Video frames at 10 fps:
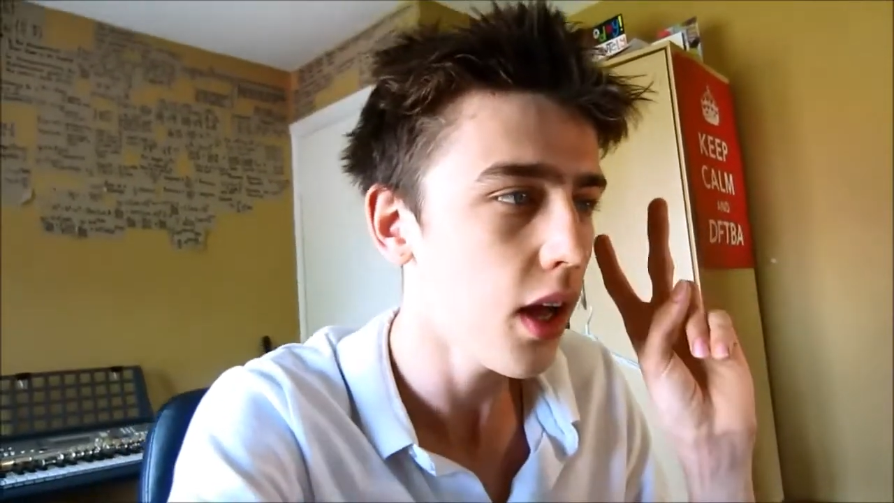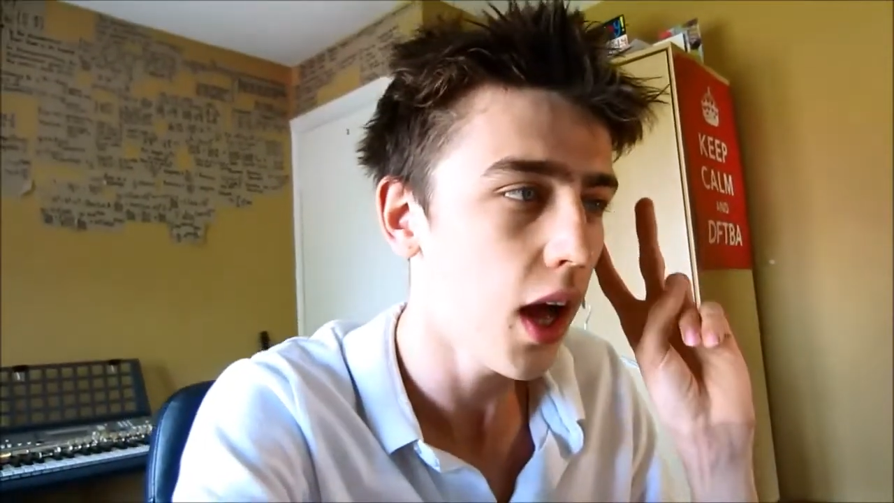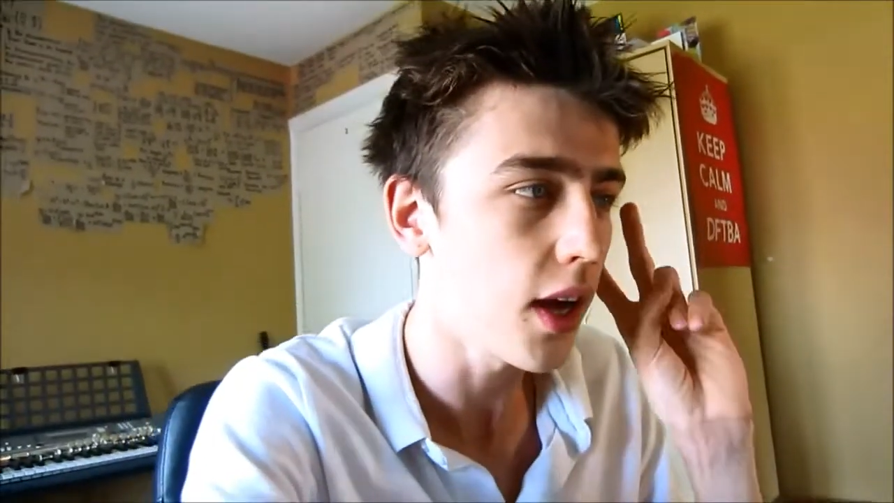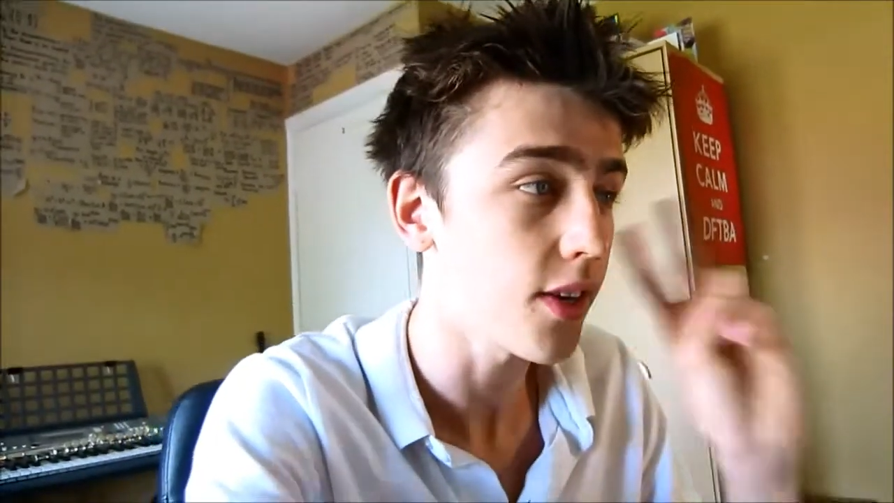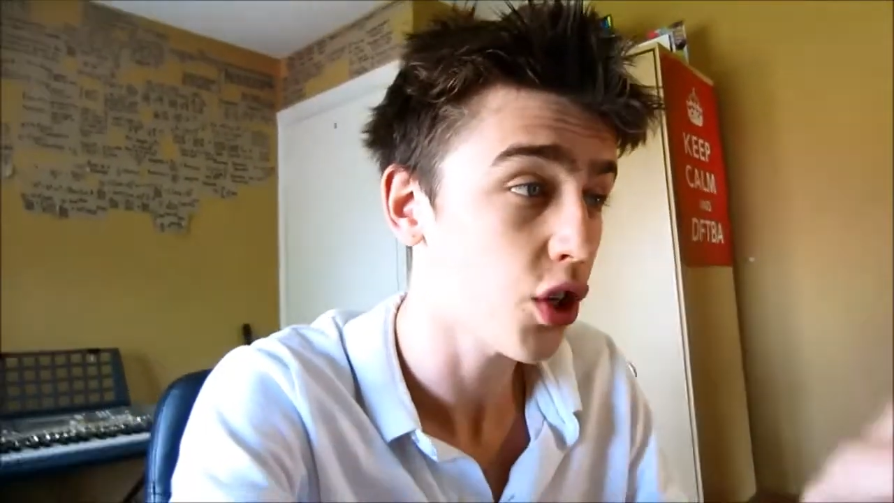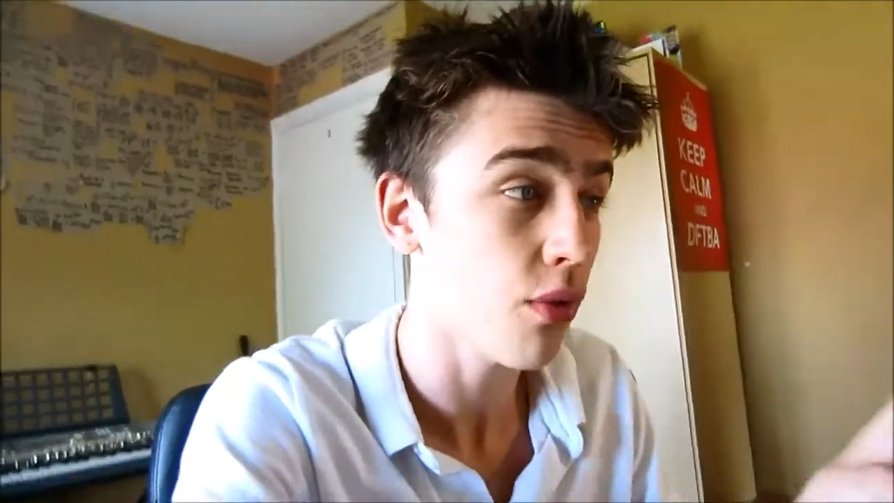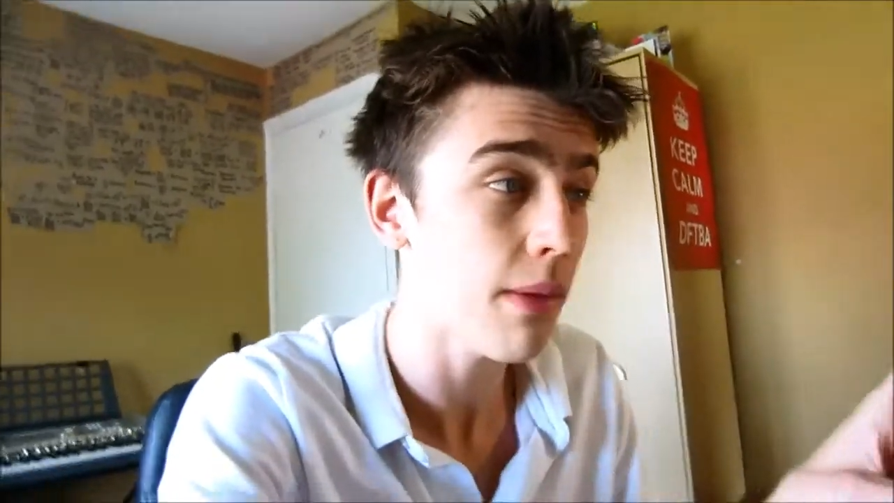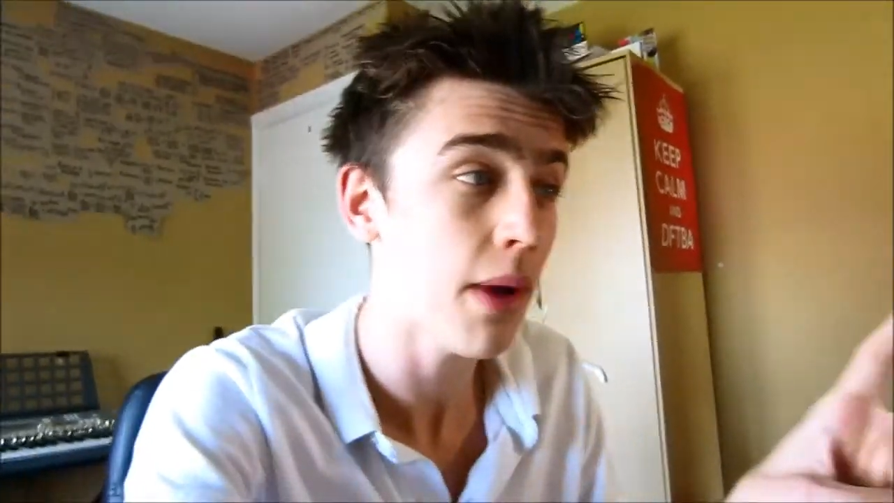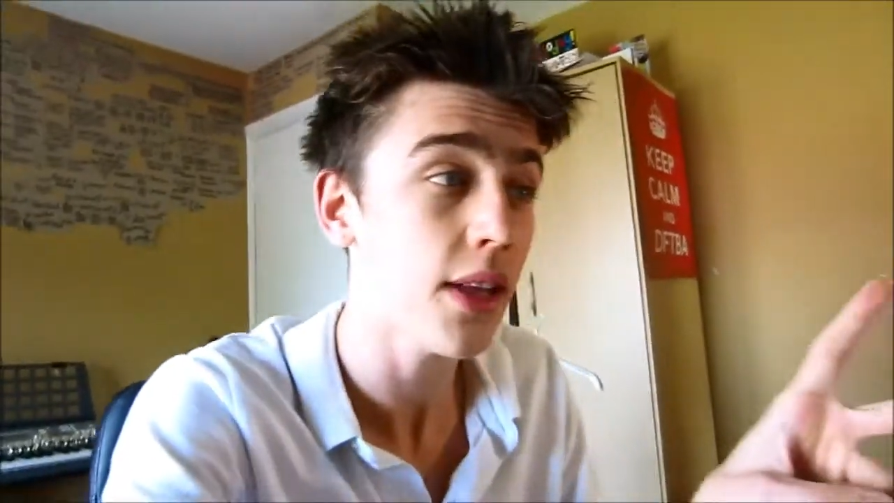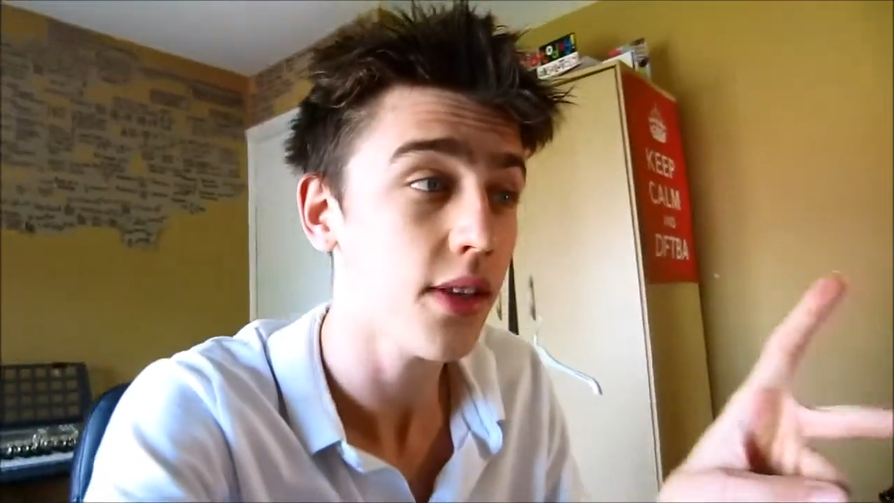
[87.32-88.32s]
Uh, discrete
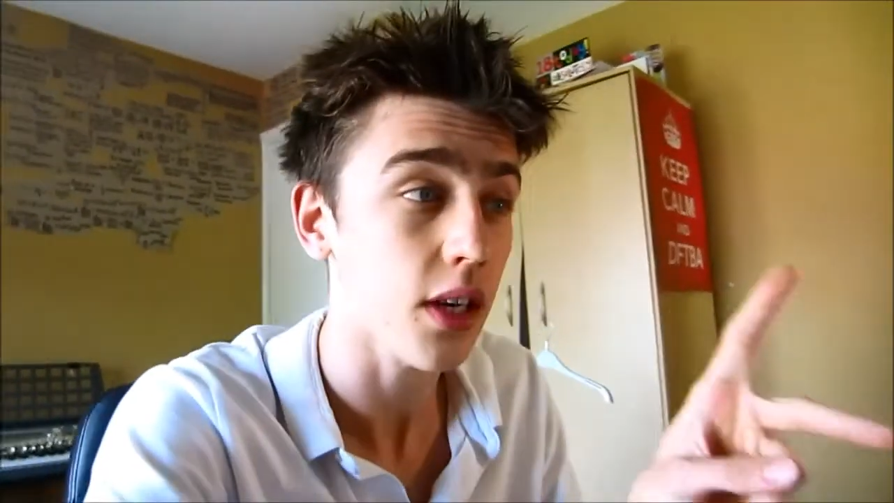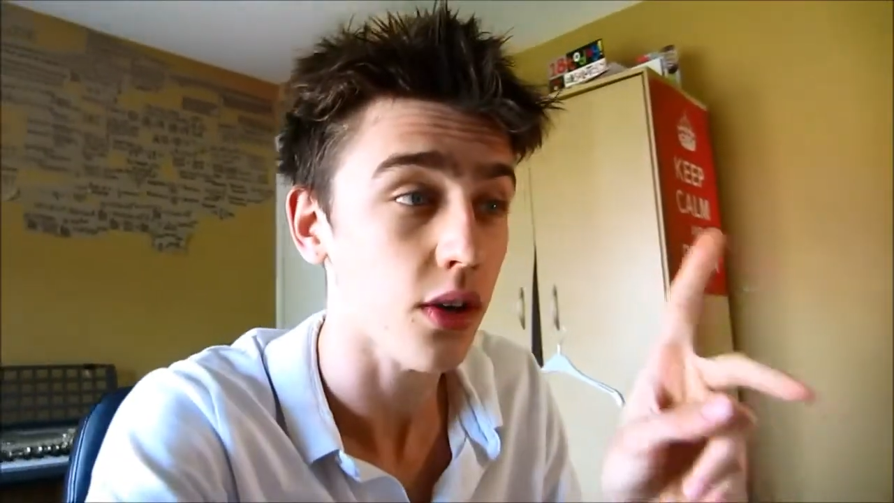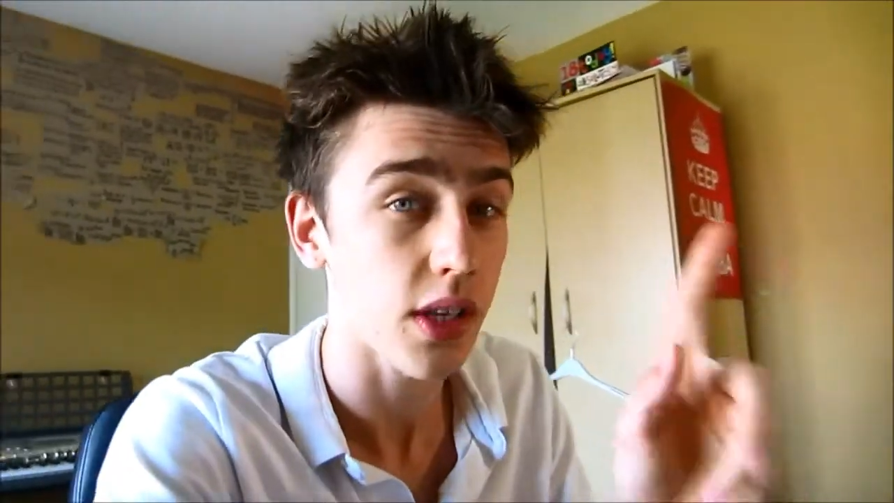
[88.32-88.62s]
maths, I got